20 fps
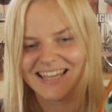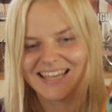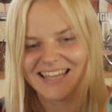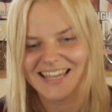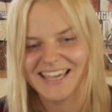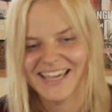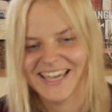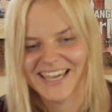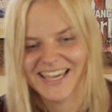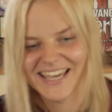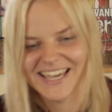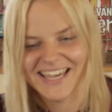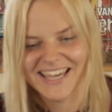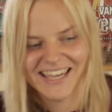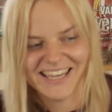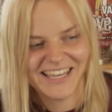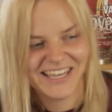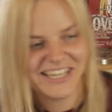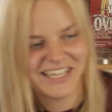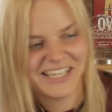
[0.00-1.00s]

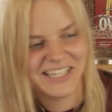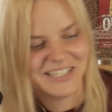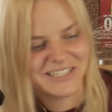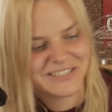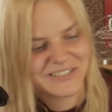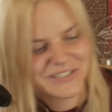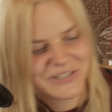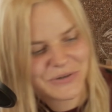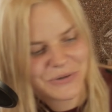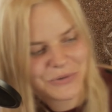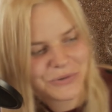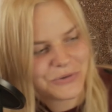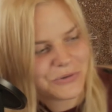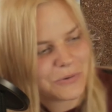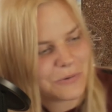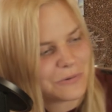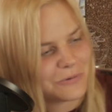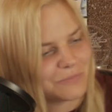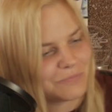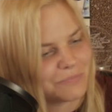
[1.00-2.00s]
Yeah,
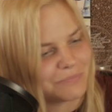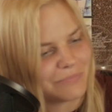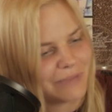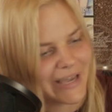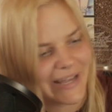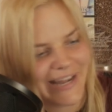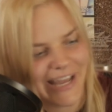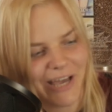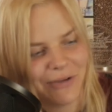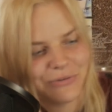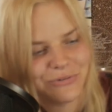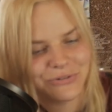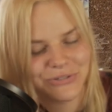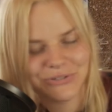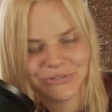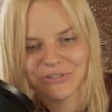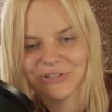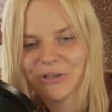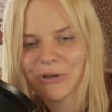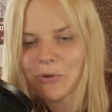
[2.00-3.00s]
by now you
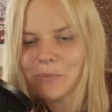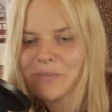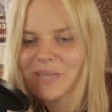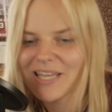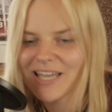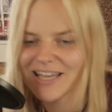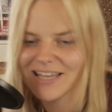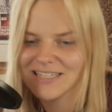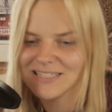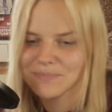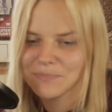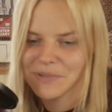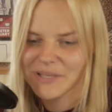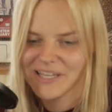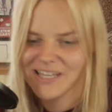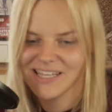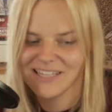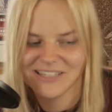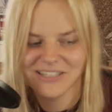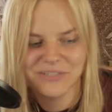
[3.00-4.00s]
should know me as
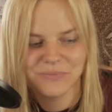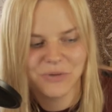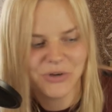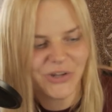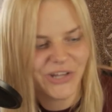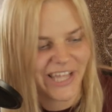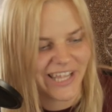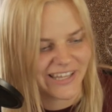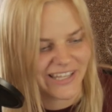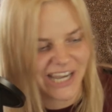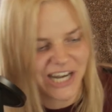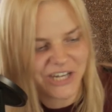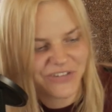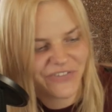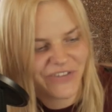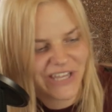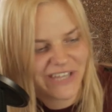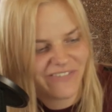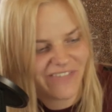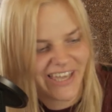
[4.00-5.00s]
playing Digimon and Cards
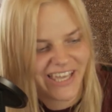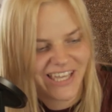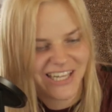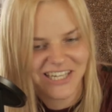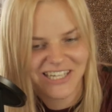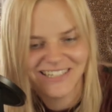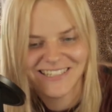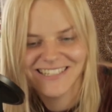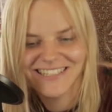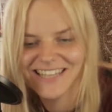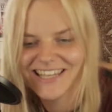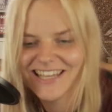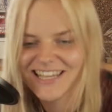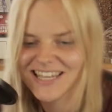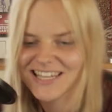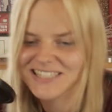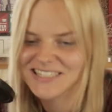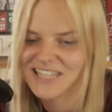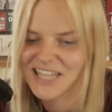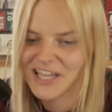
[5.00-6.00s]
Fight Vanguard,
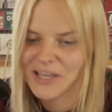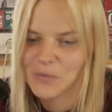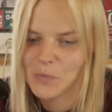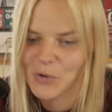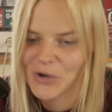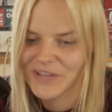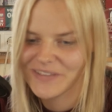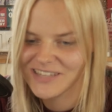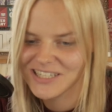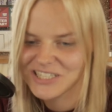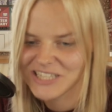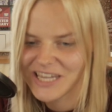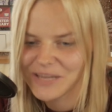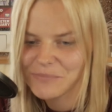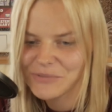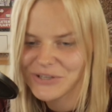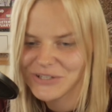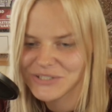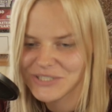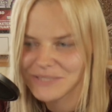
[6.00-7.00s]
as I won the
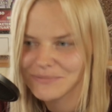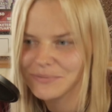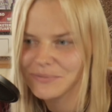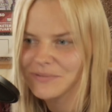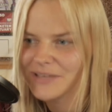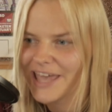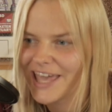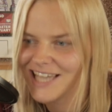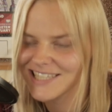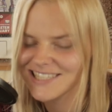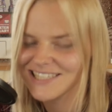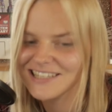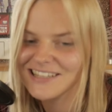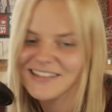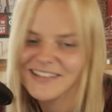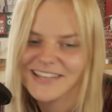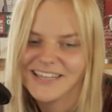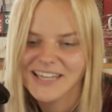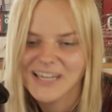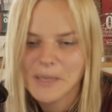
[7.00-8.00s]
championship
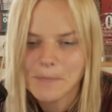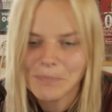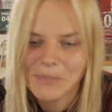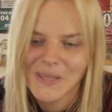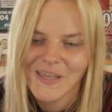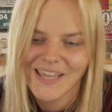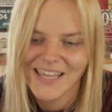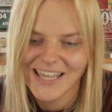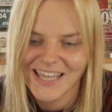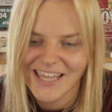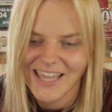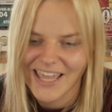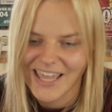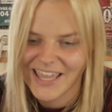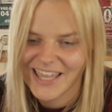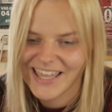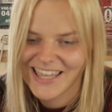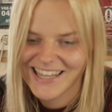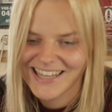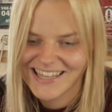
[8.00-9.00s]
accidentally.
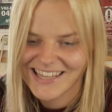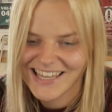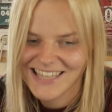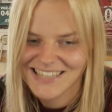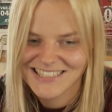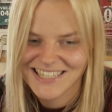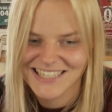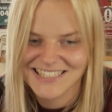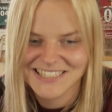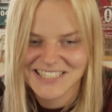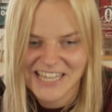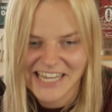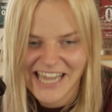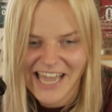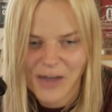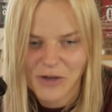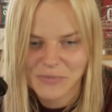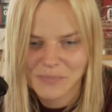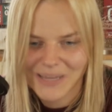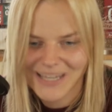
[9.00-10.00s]
And yeah, just check
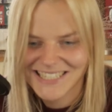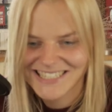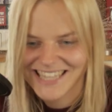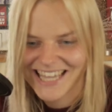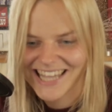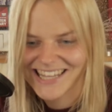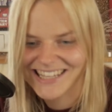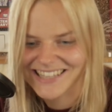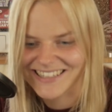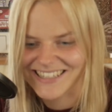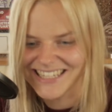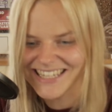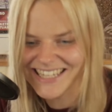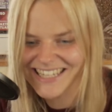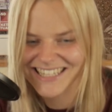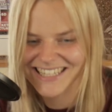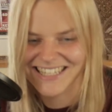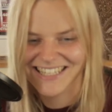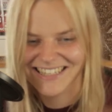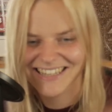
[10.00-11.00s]
out my channel.
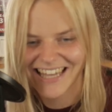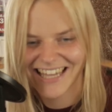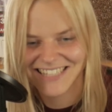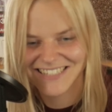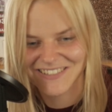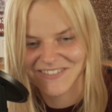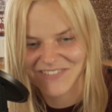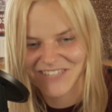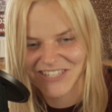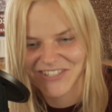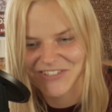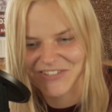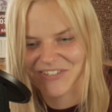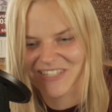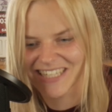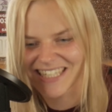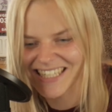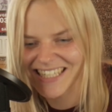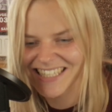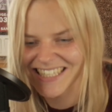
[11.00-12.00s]
Nice to meet you.